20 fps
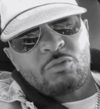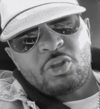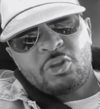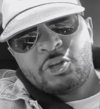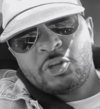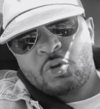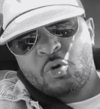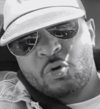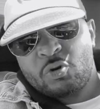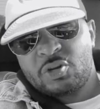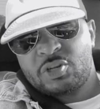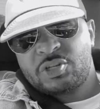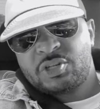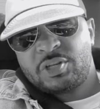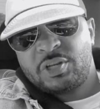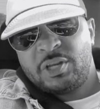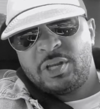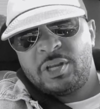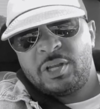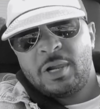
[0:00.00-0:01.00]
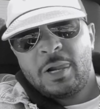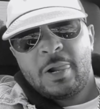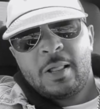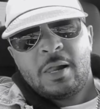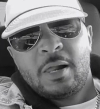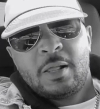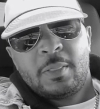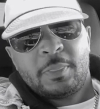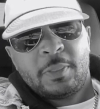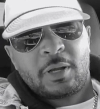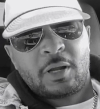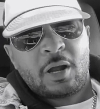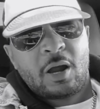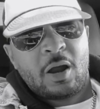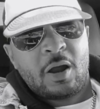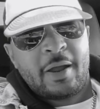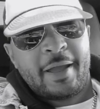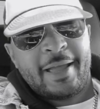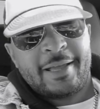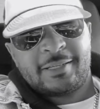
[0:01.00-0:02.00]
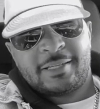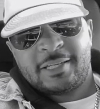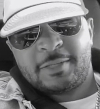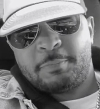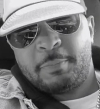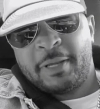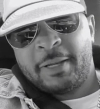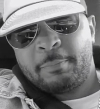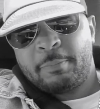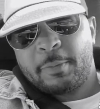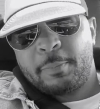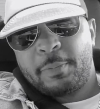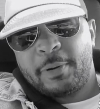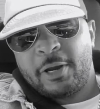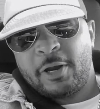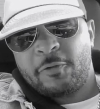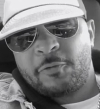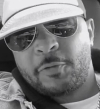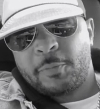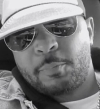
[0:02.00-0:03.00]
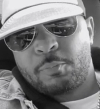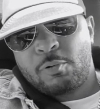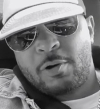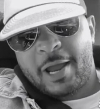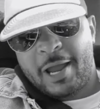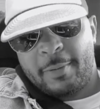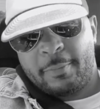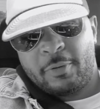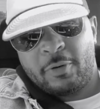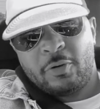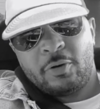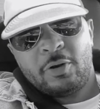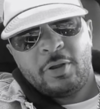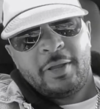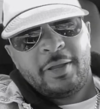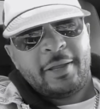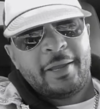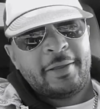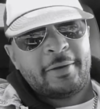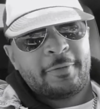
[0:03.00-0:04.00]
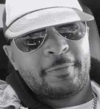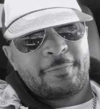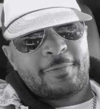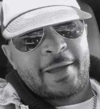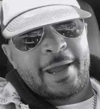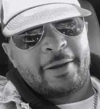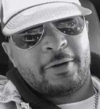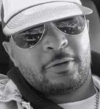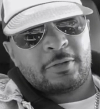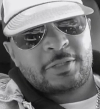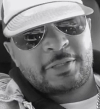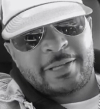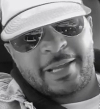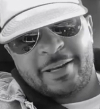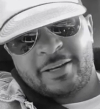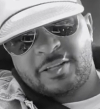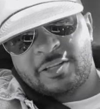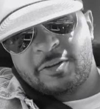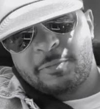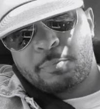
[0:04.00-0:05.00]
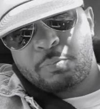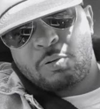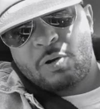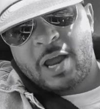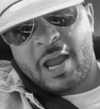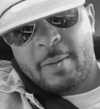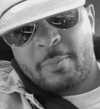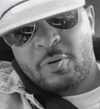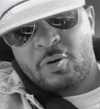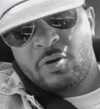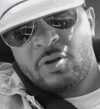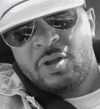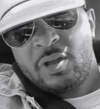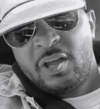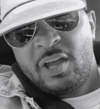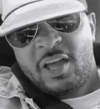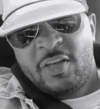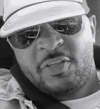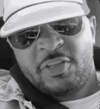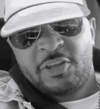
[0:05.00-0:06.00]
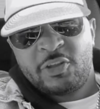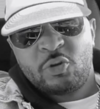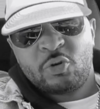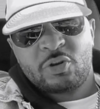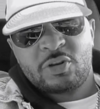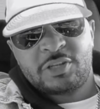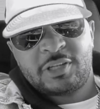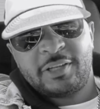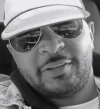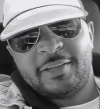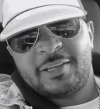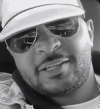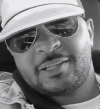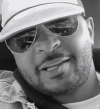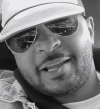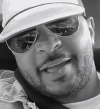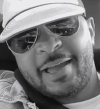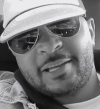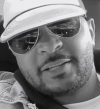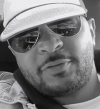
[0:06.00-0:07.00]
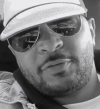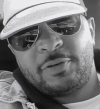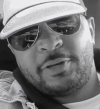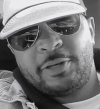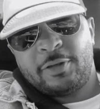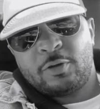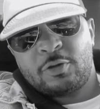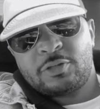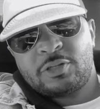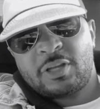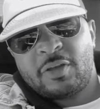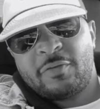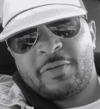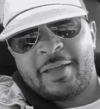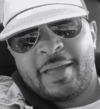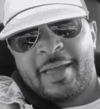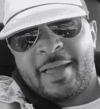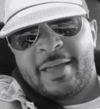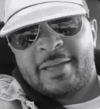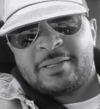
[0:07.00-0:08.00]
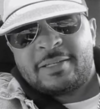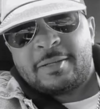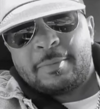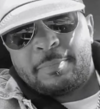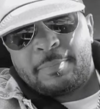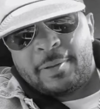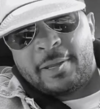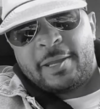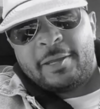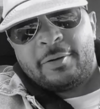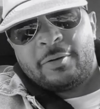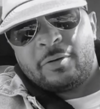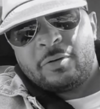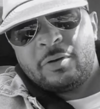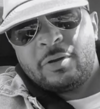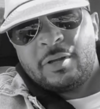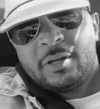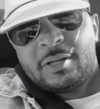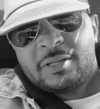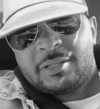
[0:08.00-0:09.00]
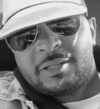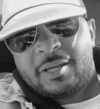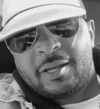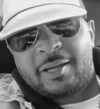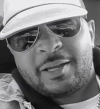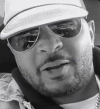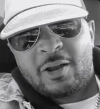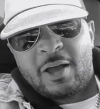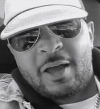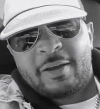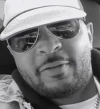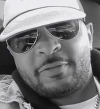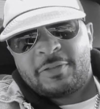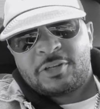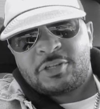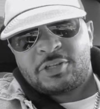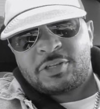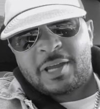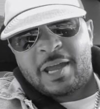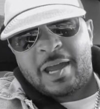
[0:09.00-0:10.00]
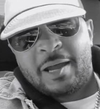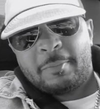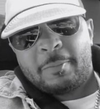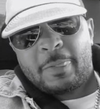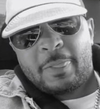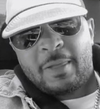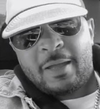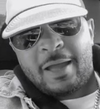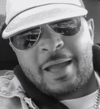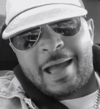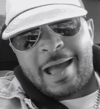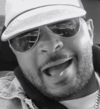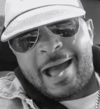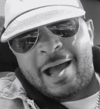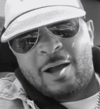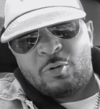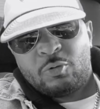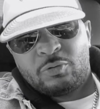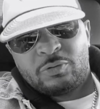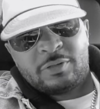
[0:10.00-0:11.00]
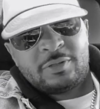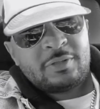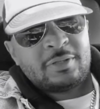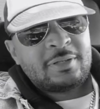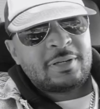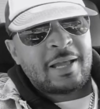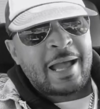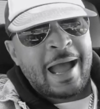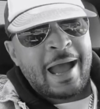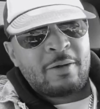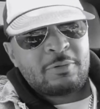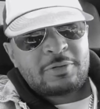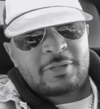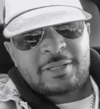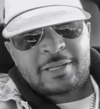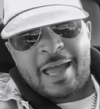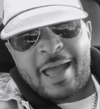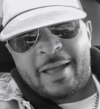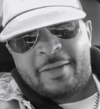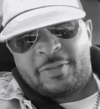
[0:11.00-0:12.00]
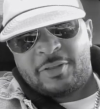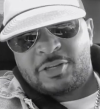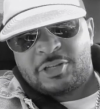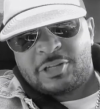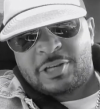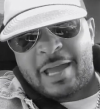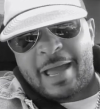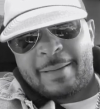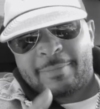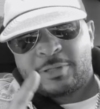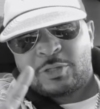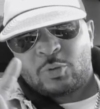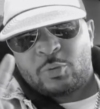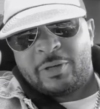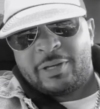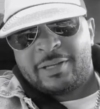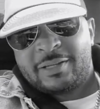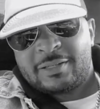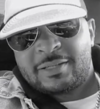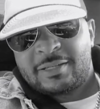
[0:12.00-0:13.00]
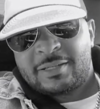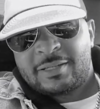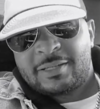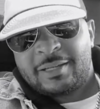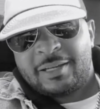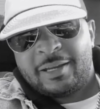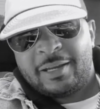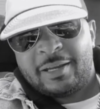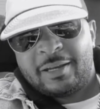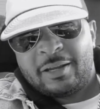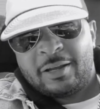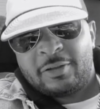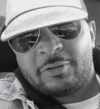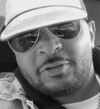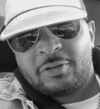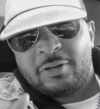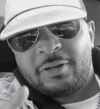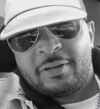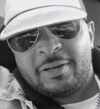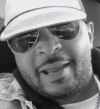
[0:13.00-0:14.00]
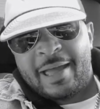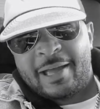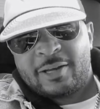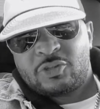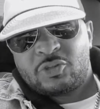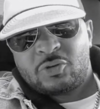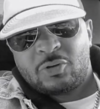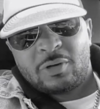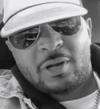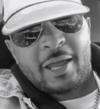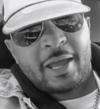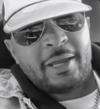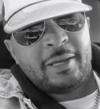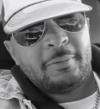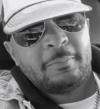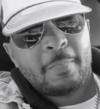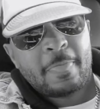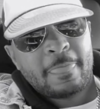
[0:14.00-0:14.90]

You're gonna see the car as it's being prepared for primer in the final stages of primer. And then you're gonna see these last videos of it as the painter took it out of the shop, out outside of the shop so he can see it under the natural light.